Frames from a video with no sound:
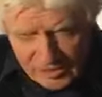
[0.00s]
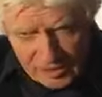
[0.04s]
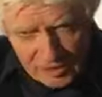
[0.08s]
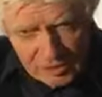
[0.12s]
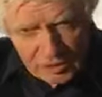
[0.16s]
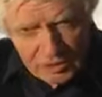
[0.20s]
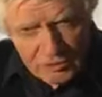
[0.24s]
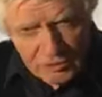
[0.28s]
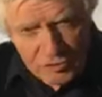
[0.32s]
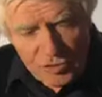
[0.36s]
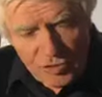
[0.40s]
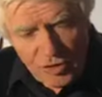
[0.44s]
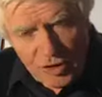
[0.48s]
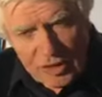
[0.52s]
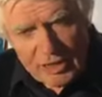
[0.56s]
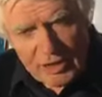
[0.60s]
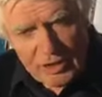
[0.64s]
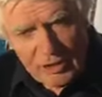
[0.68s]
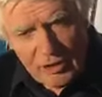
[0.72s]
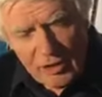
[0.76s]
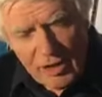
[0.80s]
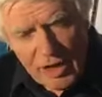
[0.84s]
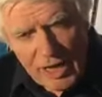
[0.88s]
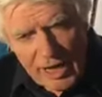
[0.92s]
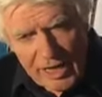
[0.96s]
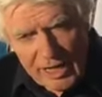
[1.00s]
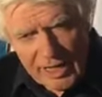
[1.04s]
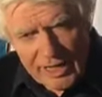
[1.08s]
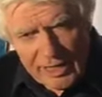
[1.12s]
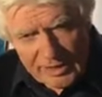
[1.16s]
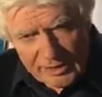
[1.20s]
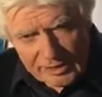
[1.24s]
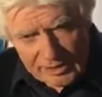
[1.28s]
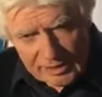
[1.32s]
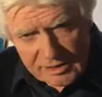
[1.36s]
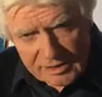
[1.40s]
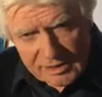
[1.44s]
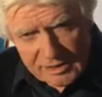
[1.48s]
that you train your
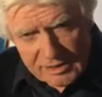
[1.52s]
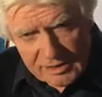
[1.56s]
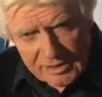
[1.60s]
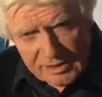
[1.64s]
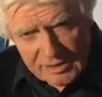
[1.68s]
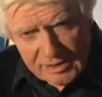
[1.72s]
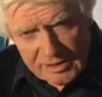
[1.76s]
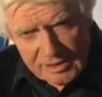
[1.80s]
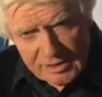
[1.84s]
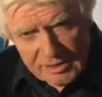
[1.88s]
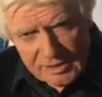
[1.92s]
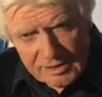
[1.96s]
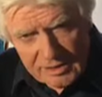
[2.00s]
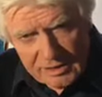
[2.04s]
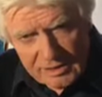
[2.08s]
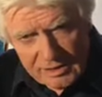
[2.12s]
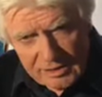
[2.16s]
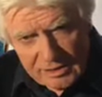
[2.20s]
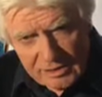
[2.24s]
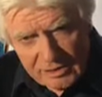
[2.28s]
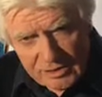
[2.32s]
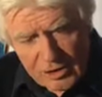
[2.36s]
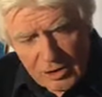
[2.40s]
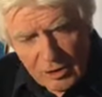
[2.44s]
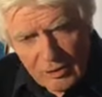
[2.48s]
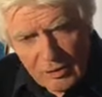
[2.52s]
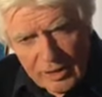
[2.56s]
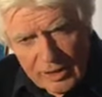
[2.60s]
hand so